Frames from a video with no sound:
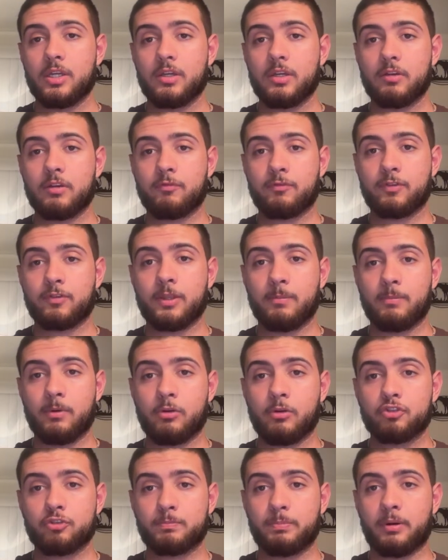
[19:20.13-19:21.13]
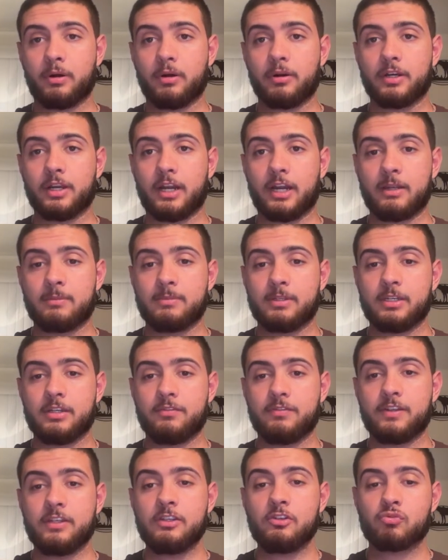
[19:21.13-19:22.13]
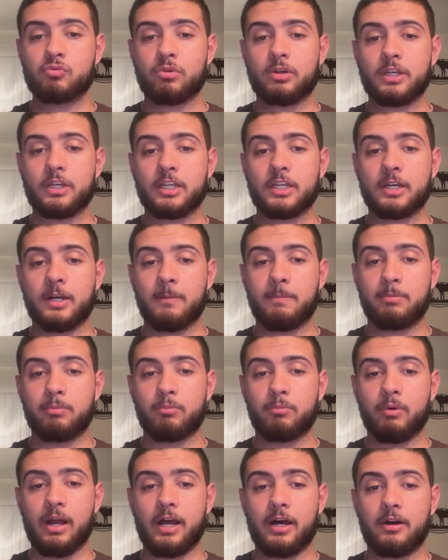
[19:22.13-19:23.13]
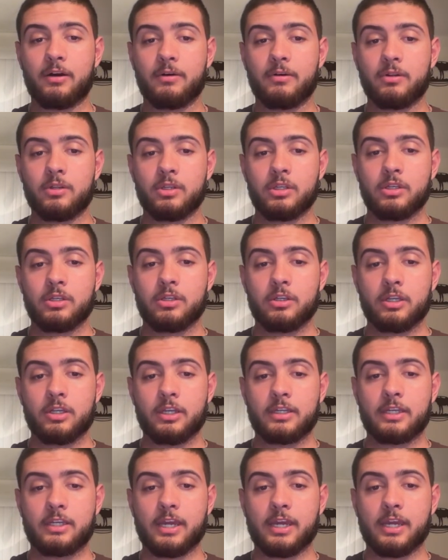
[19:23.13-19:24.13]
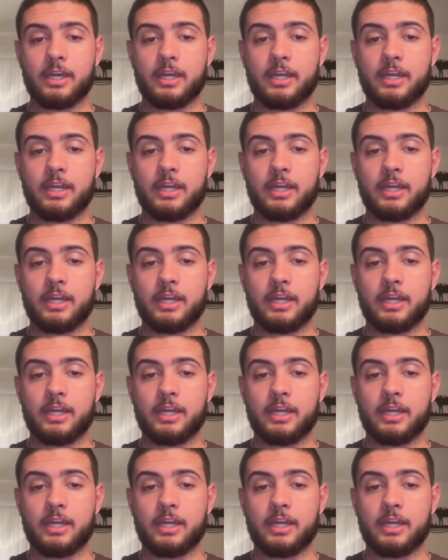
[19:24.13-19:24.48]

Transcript: for the most part. I mean, if he's running it up well and getting